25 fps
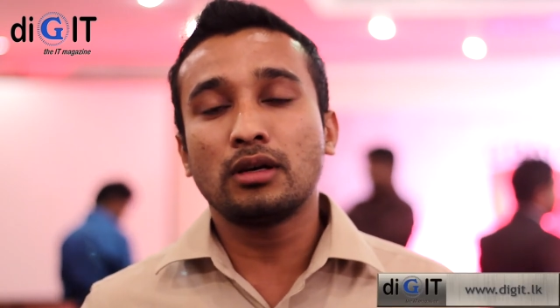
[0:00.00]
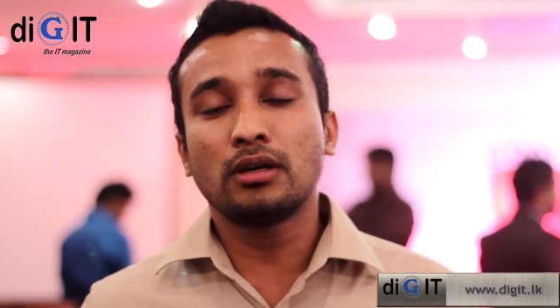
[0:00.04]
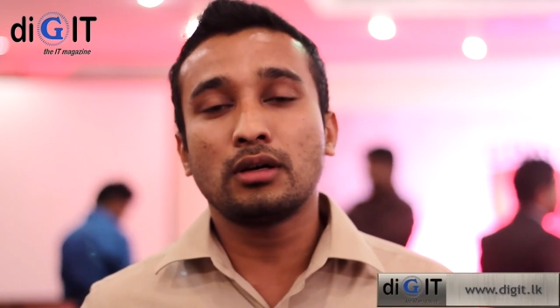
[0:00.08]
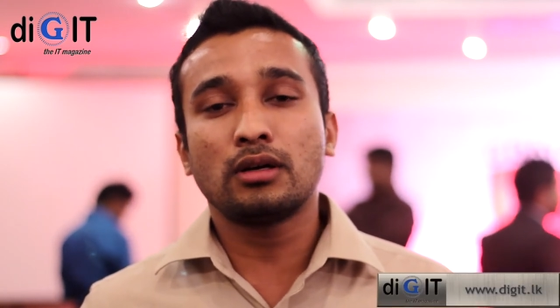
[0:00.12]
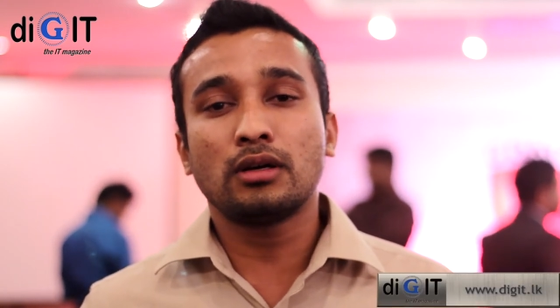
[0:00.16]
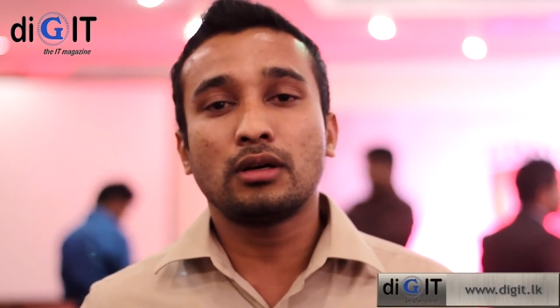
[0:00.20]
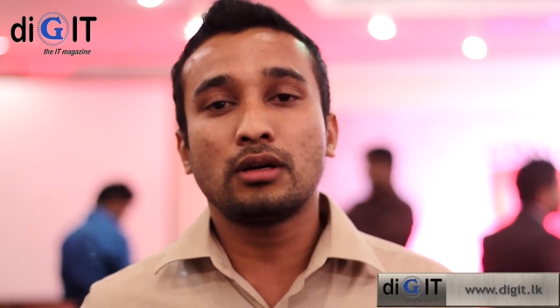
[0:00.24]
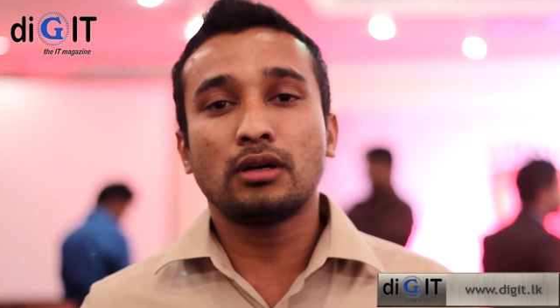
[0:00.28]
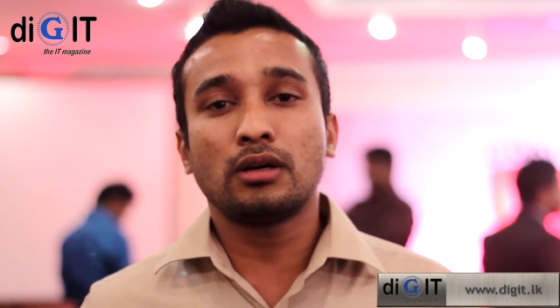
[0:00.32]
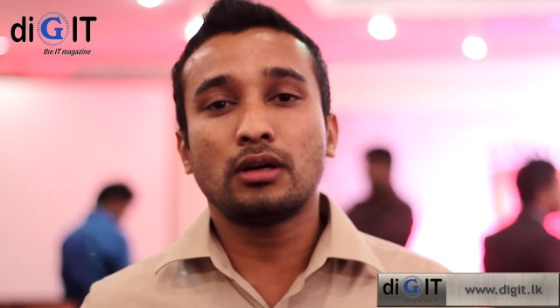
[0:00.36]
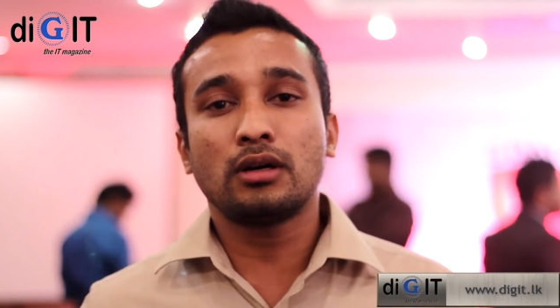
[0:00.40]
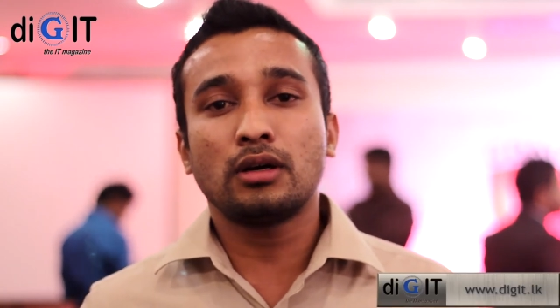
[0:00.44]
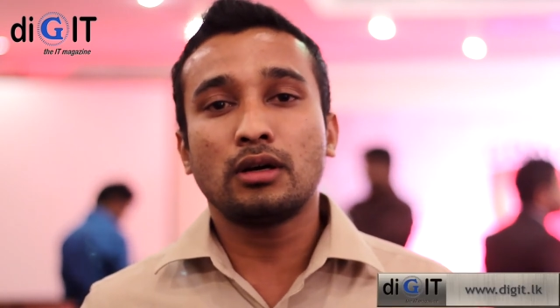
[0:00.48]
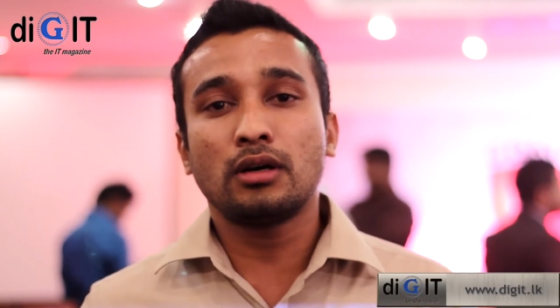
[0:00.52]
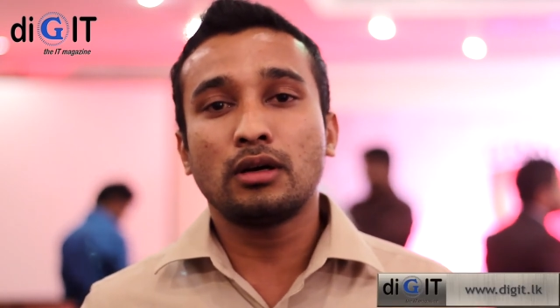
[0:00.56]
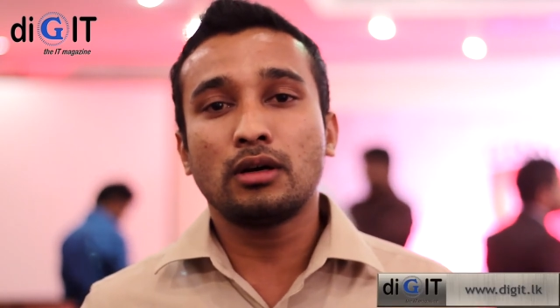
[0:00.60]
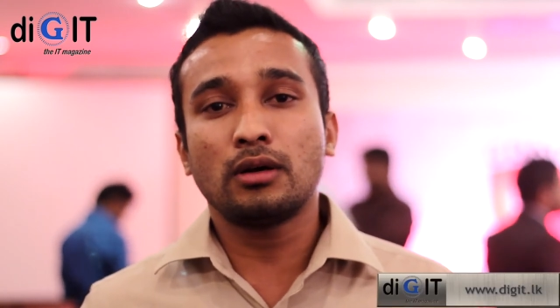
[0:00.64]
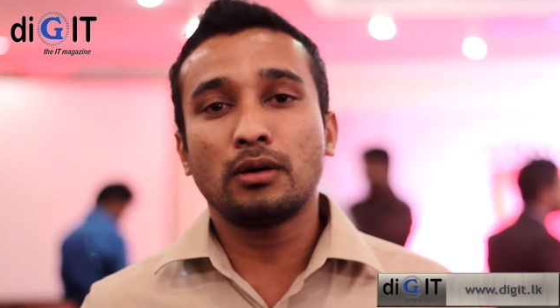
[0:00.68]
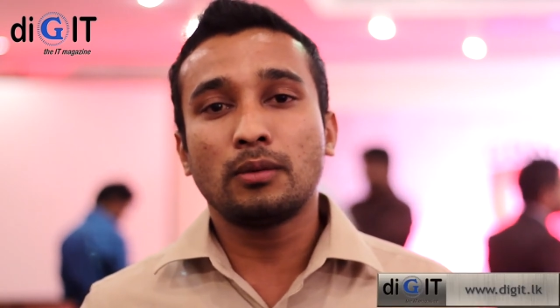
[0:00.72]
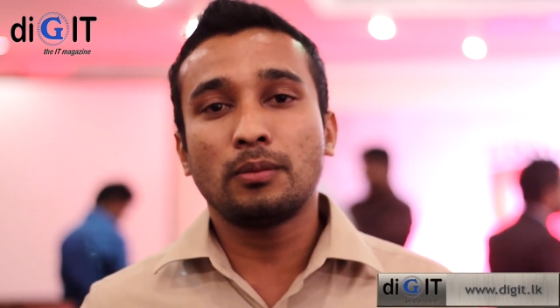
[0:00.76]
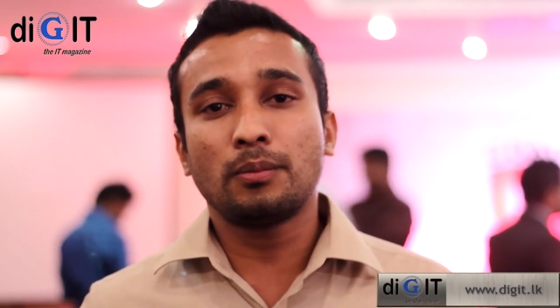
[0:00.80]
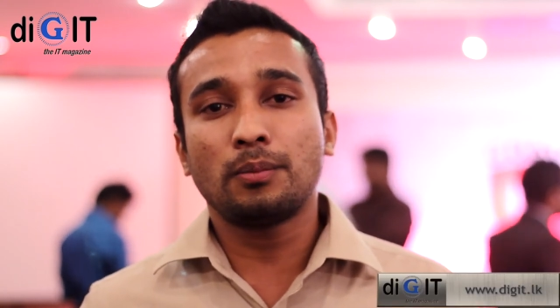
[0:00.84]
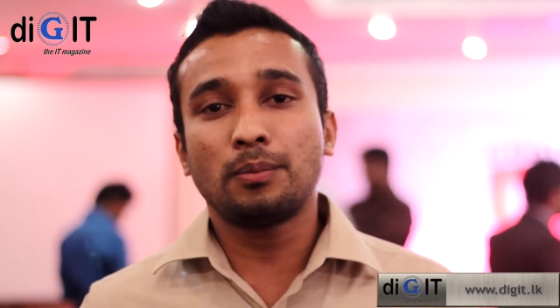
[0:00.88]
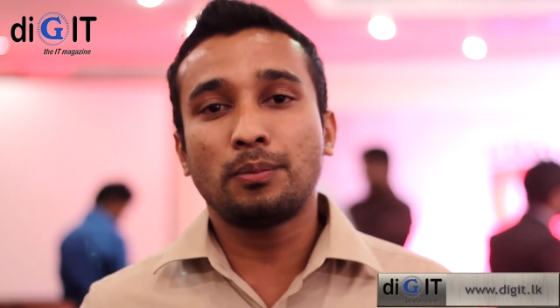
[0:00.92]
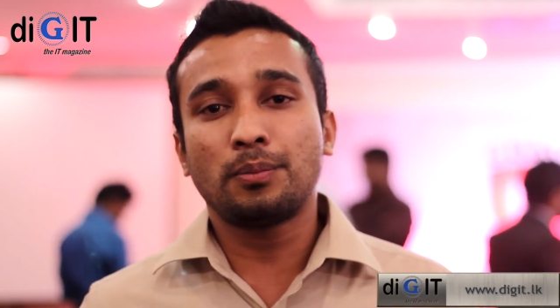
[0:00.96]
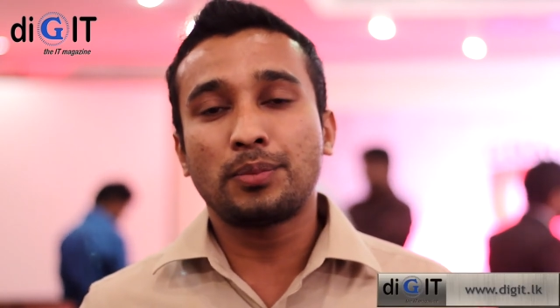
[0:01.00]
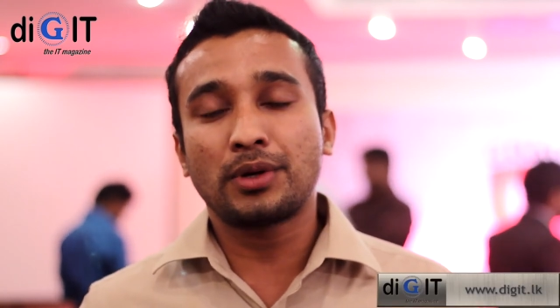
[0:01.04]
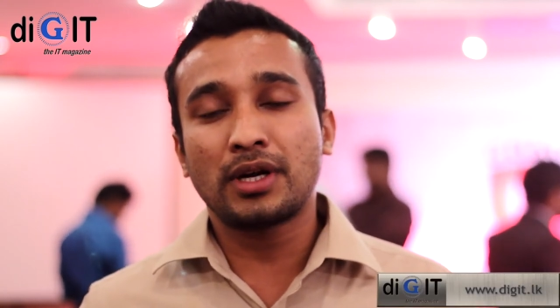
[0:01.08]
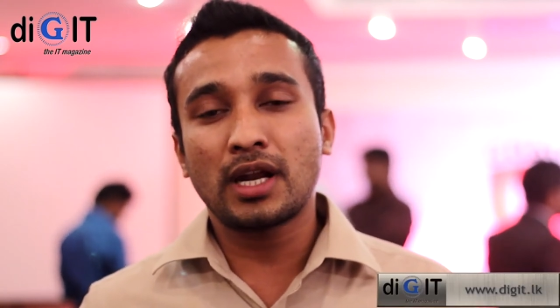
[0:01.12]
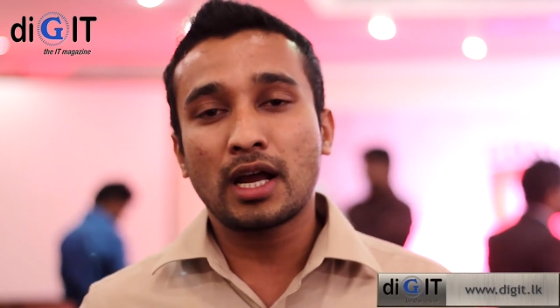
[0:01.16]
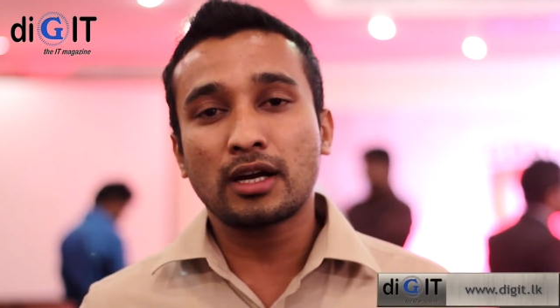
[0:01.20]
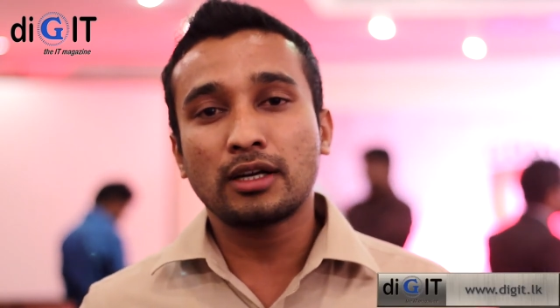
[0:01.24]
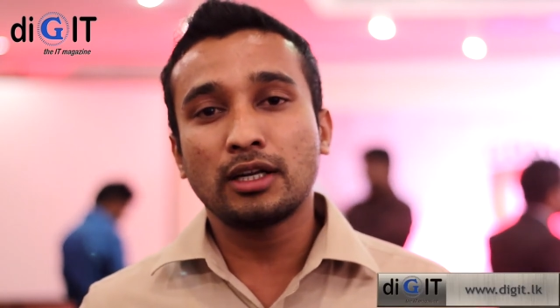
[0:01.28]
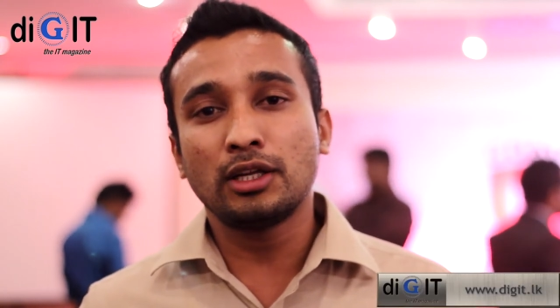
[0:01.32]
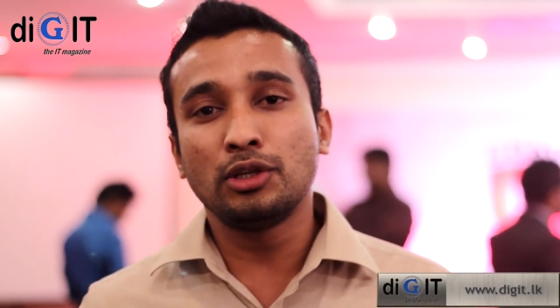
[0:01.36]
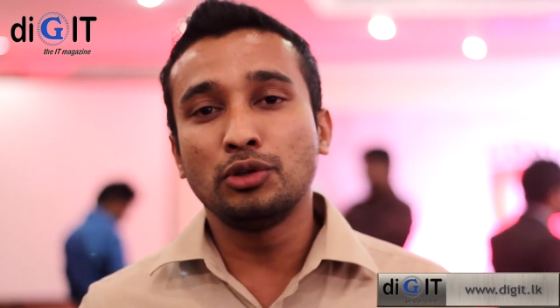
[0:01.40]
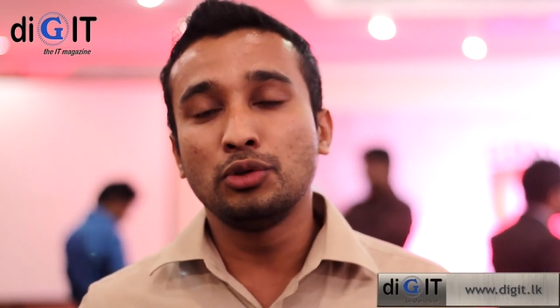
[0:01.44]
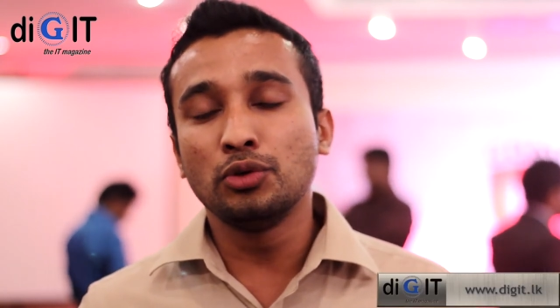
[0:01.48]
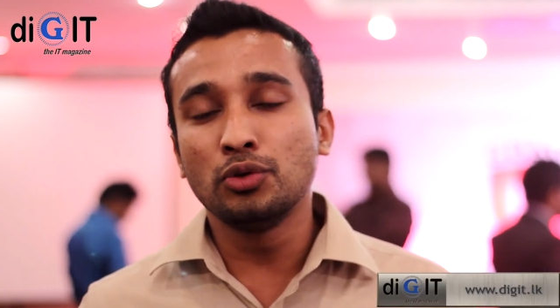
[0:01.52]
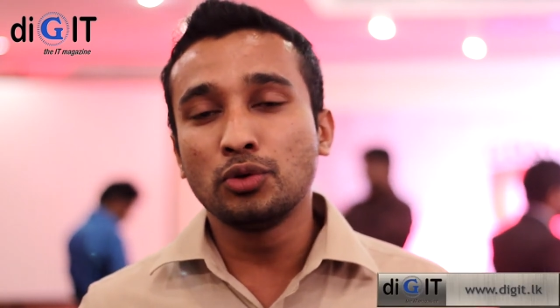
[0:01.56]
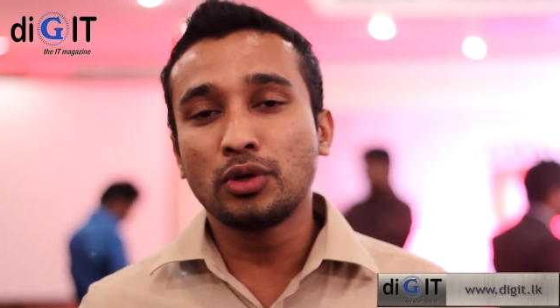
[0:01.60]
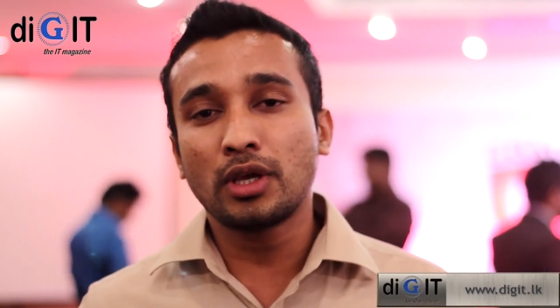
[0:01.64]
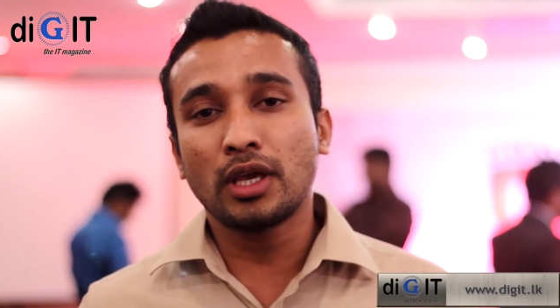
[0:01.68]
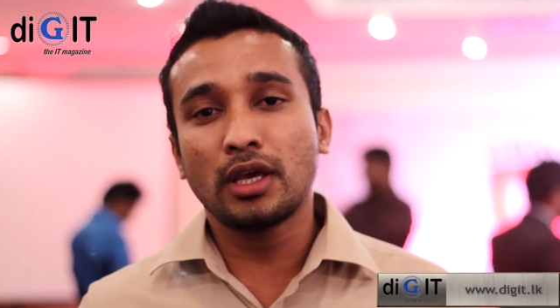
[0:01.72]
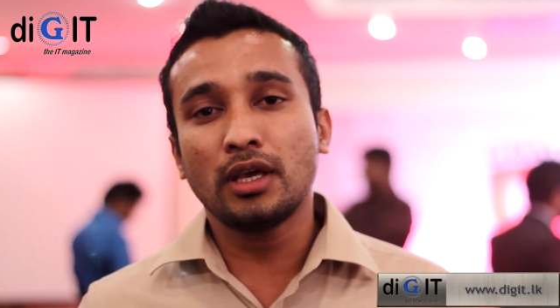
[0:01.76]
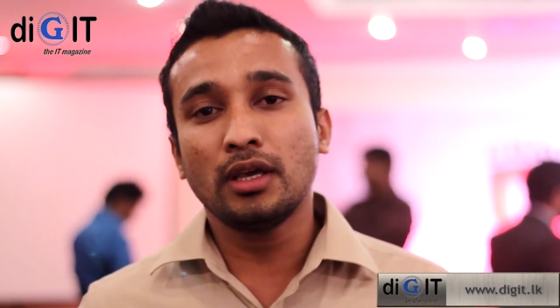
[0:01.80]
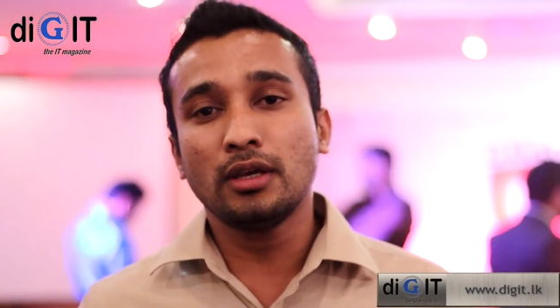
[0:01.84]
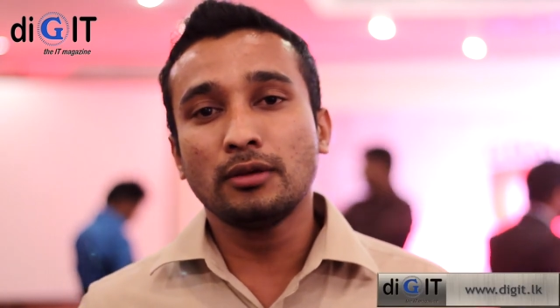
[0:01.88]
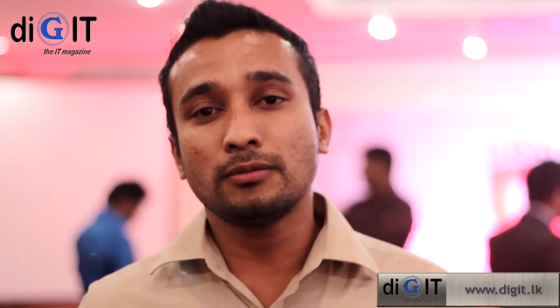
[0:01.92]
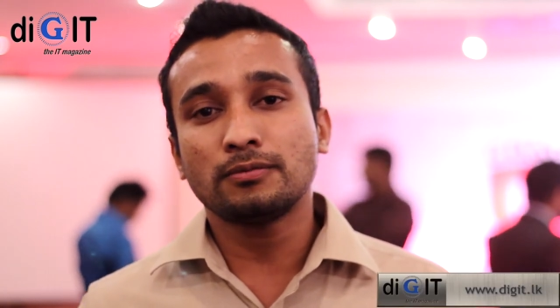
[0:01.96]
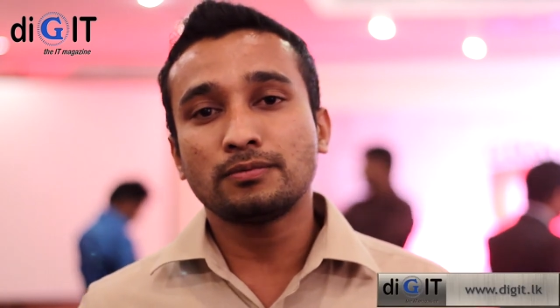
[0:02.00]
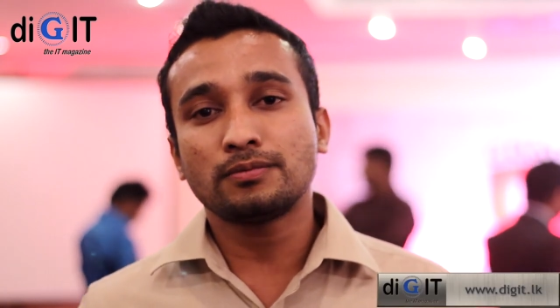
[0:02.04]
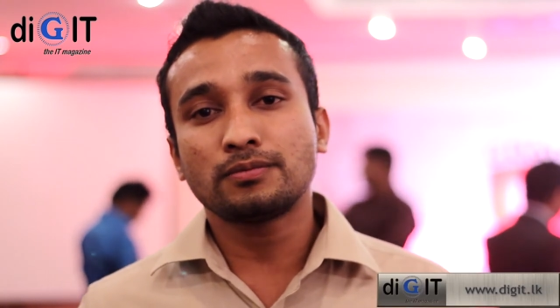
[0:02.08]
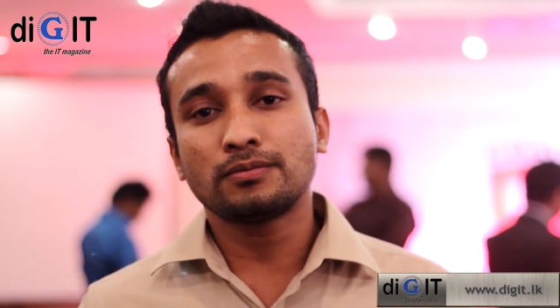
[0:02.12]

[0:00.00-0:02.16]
uh, product in U K.